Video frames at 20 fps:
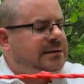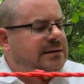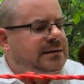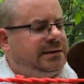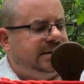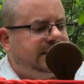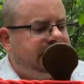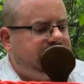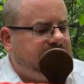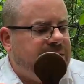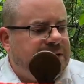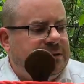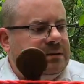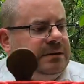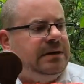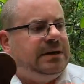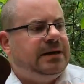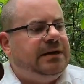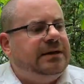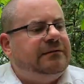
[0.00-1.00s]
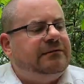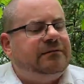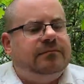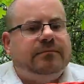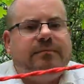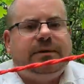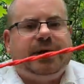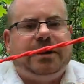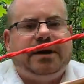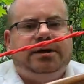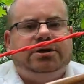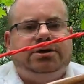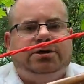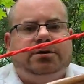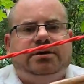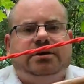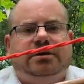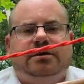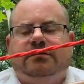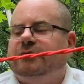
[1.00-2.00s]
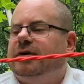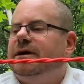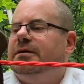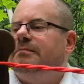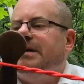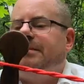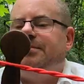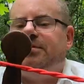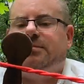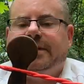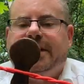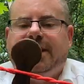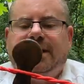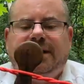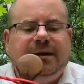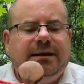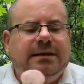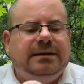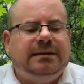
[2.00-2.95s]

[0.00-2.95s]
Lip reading: this one by Jody over at Maple Made.